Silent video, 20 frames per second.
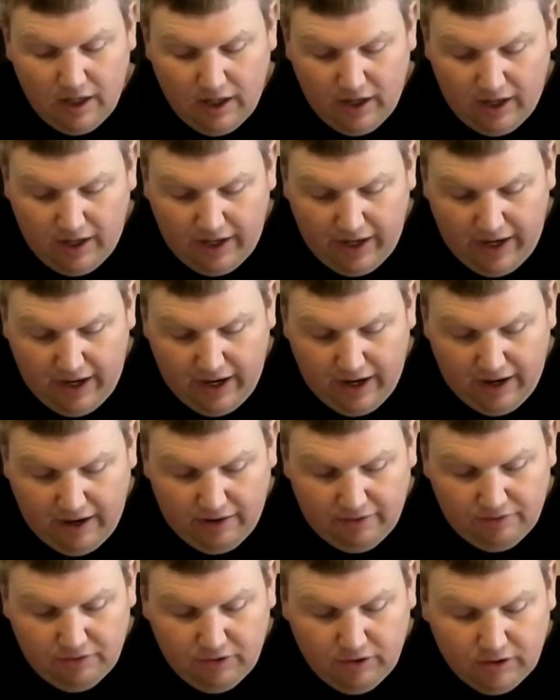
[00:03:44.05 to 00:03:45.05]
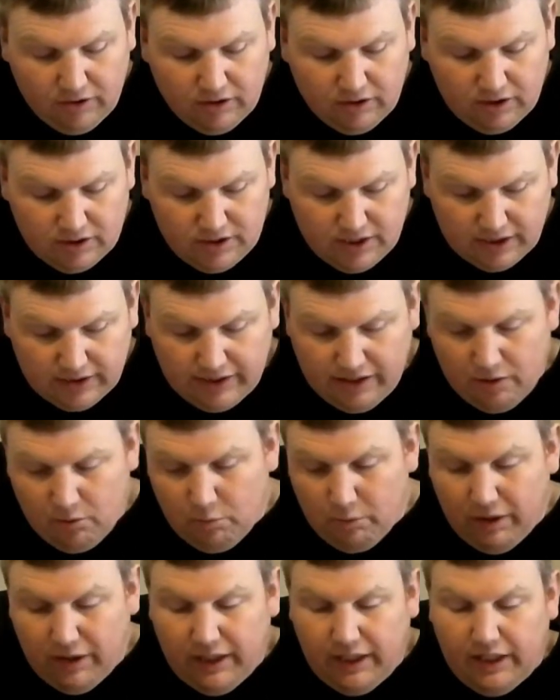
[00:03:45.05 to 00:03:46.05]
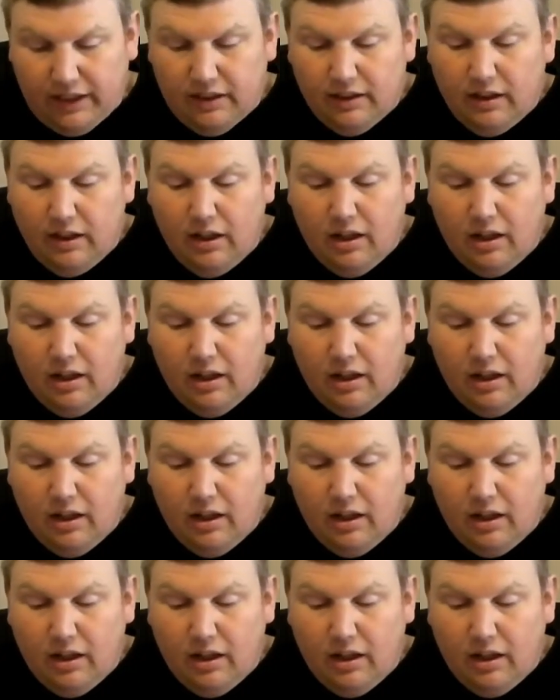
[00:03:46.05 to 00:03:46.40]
I have Kentucky winning.